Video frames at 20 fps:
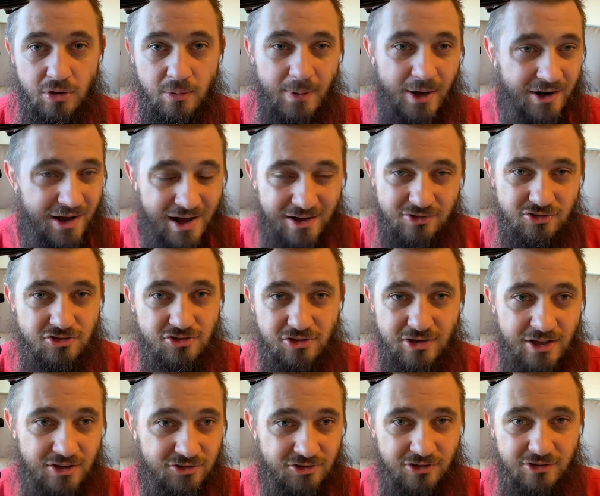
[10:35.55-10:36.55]
about
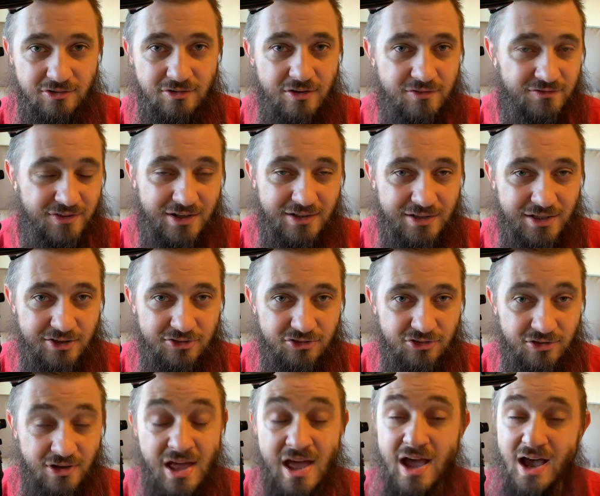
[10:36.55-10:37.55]
oxygenation,
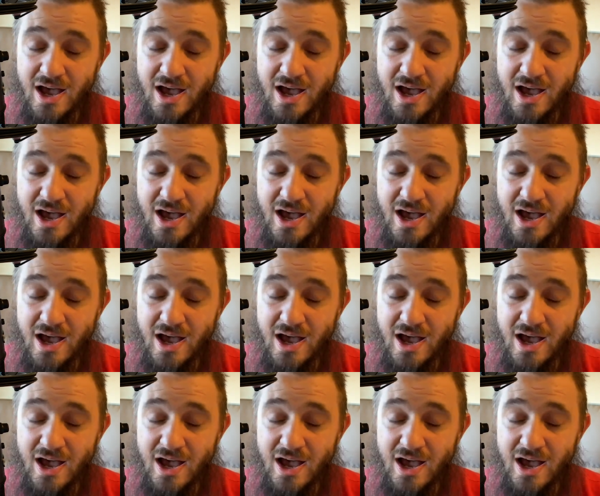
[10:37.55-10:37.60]
ventilation.